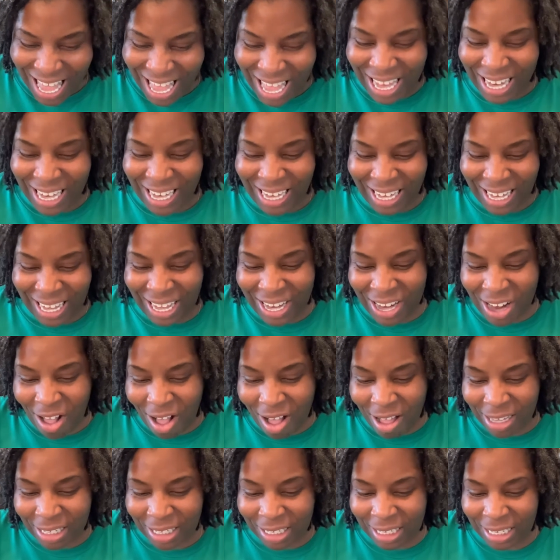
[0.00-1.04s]
Lynn
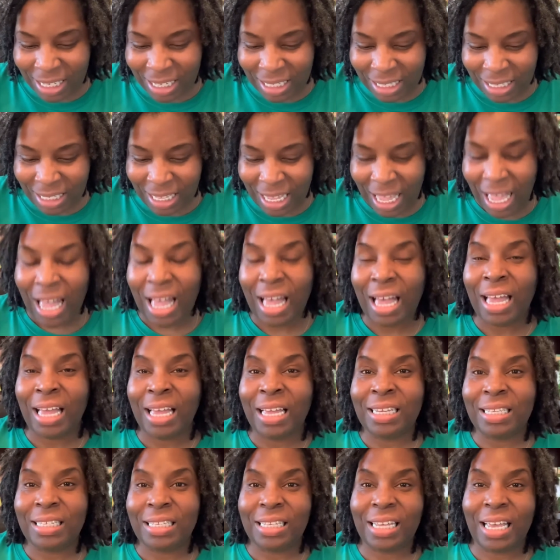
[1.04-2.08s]
Austin's
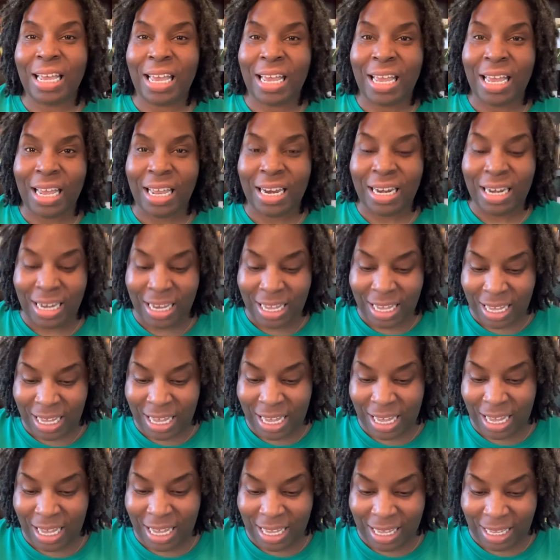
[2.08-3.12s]
Gods and
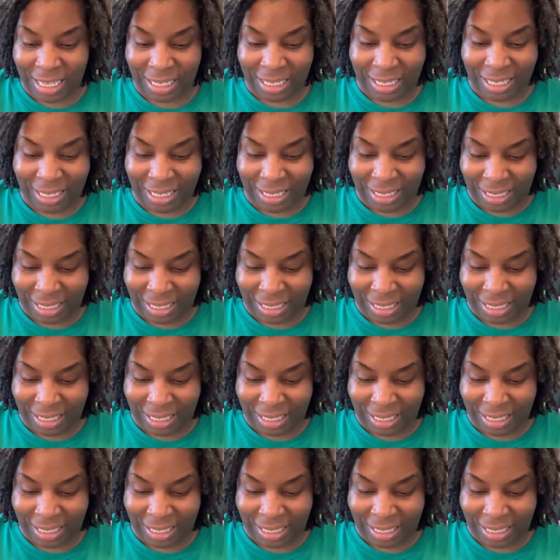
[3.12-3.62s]
Kings.